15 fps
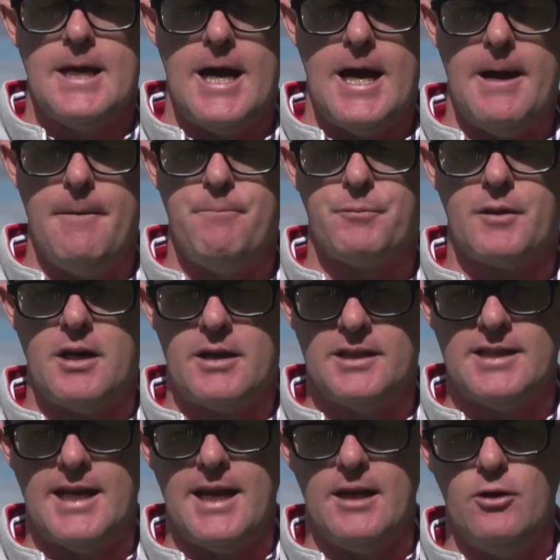Like
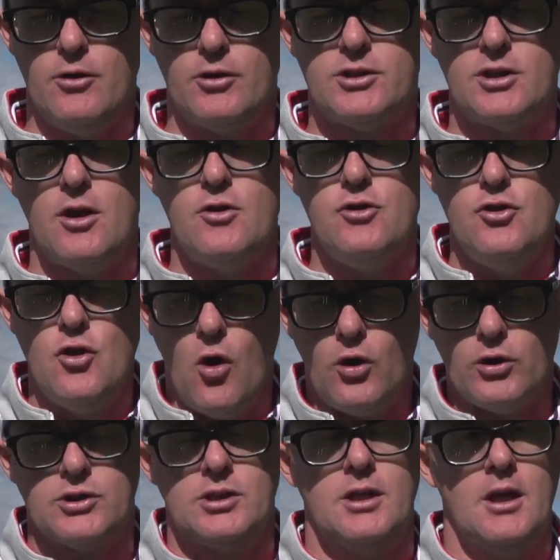I say, it looks
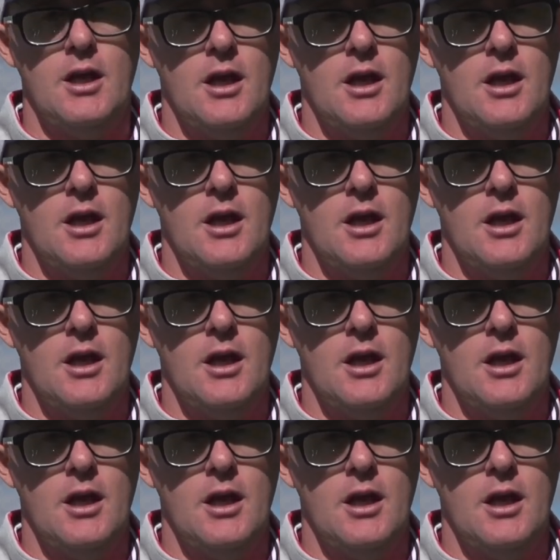not